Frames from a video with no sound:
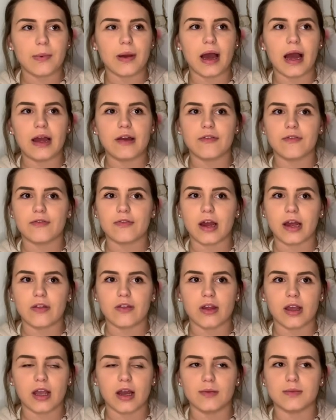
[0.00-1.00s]
but I've
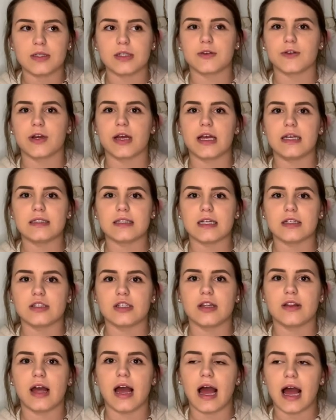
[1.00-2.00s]
finally come to the
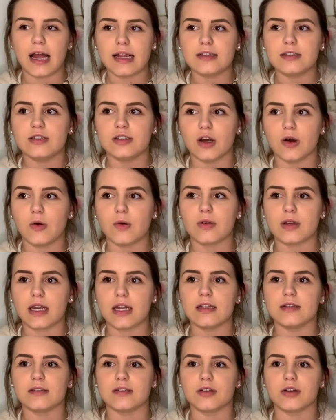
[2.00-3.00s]
realization that I don't
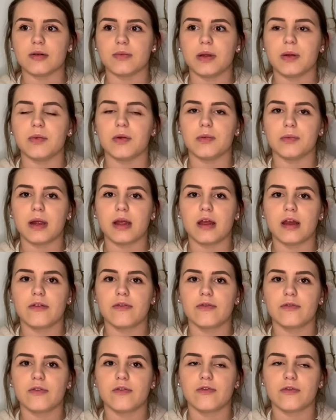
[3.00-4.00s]
need certain people in my
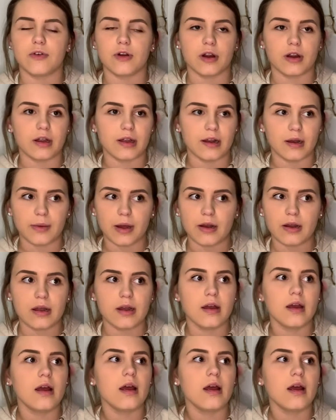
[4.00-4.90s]
life. Forget about it.